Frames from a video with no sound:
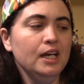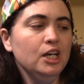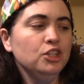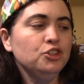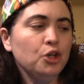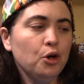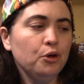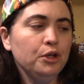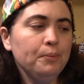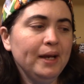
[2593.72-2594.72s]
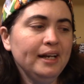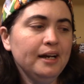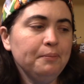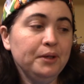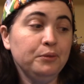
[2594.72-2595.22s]
So, you may
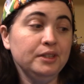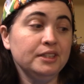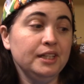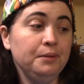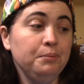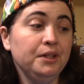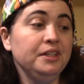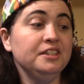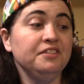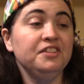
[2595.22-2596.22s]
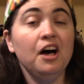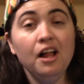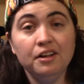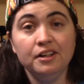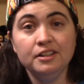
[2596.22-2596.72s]
not be risking millions of
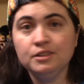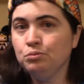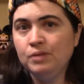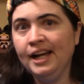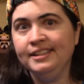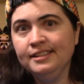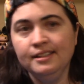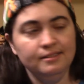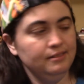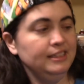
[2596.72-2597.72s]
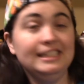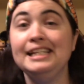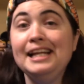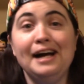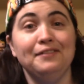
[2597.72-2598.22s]
dollars. I didn't
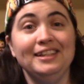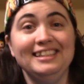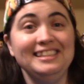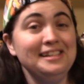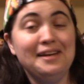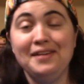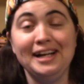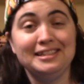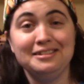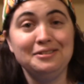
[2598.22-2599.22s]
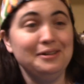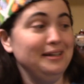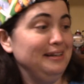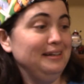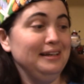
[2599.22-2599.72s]
didn't have it. Didn't have access to
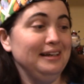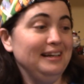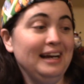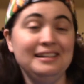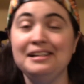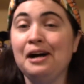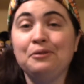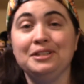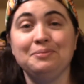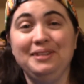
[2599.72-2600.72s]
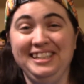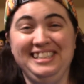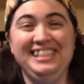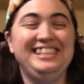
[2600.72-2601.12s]
it. I did not risk millions of